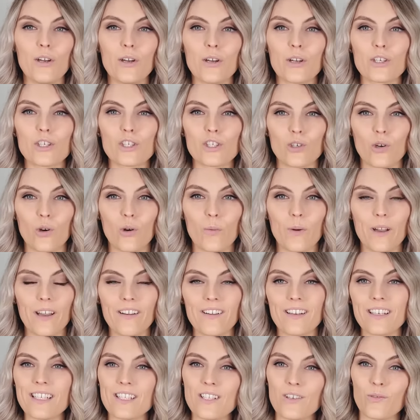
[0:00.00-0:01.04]
Short wear
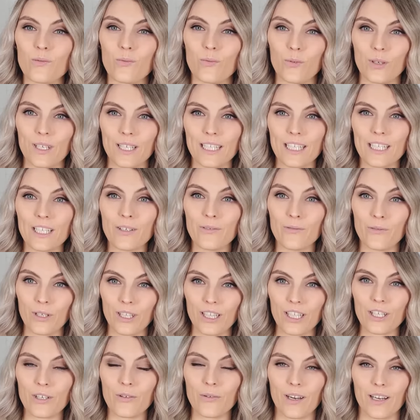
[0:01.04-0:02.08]
is a
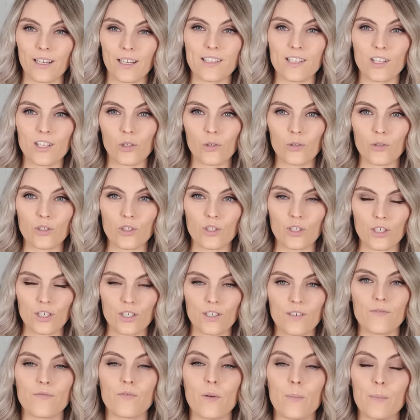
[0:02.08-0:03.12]
really great solution
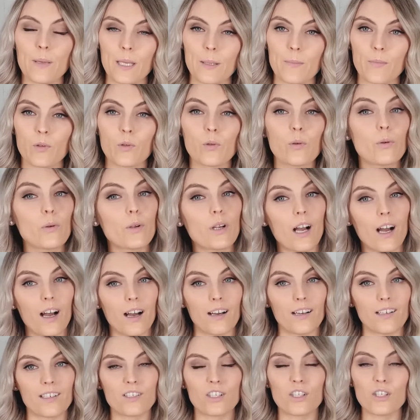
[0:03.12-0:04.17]
for people who
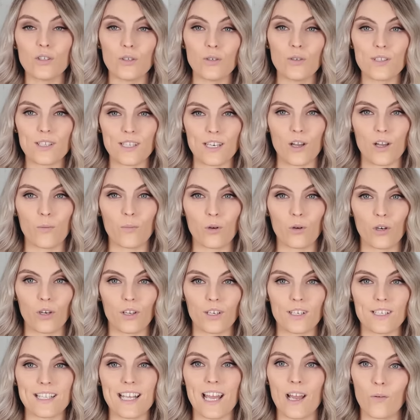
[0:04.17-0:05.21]
can't use nail
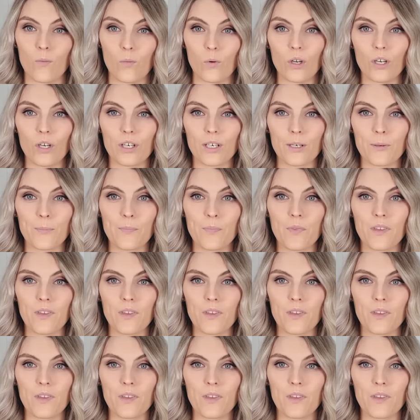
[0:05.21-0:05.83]
products at work.